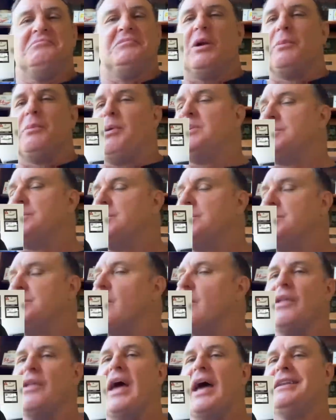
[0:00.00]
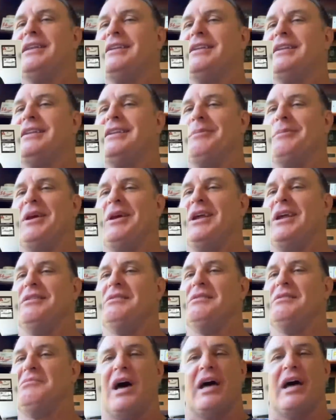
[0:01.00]
know, pretty standard on that. I
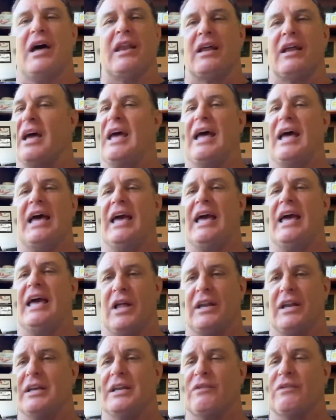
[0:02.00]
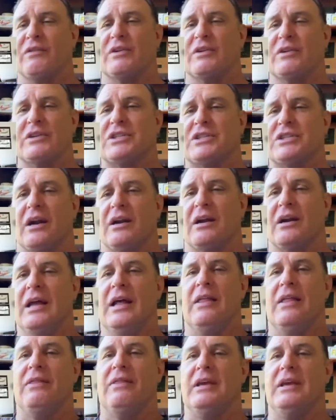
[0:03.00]
mean, not a heck of a lot of difference there.
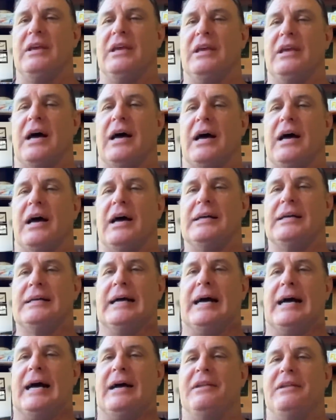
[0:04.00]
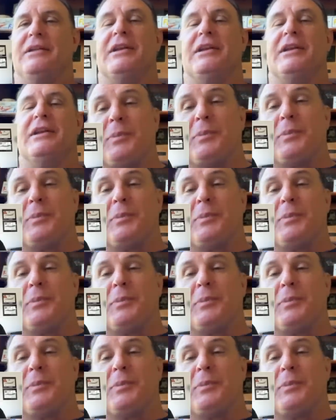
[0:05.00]
The nice